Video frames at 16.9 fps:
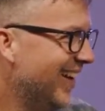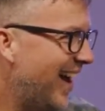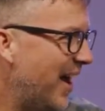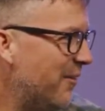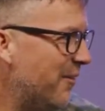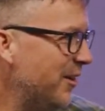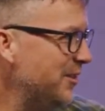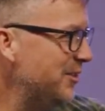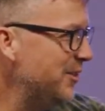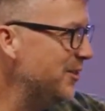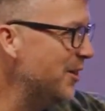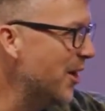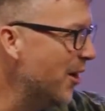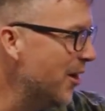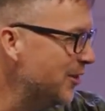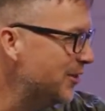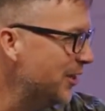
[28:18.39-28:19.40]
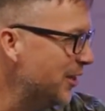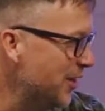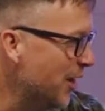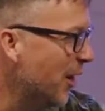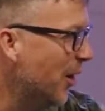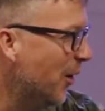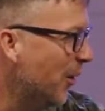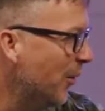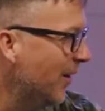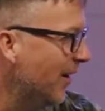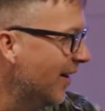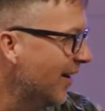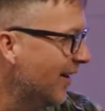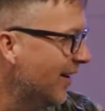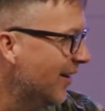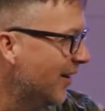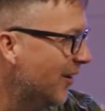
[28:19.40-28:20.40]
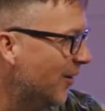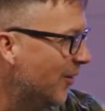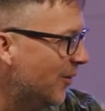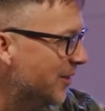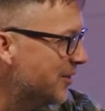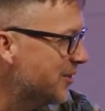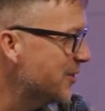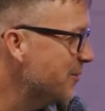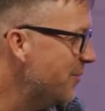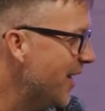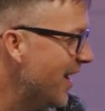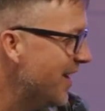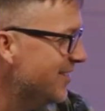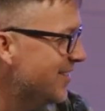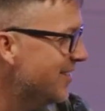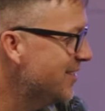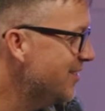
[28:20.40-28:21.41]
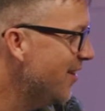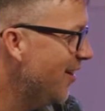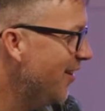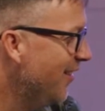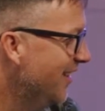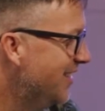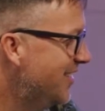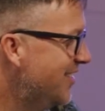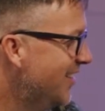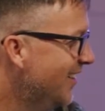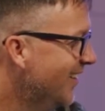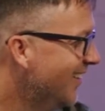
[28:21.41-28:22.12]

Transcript: I want you to know what surpasses knowledge.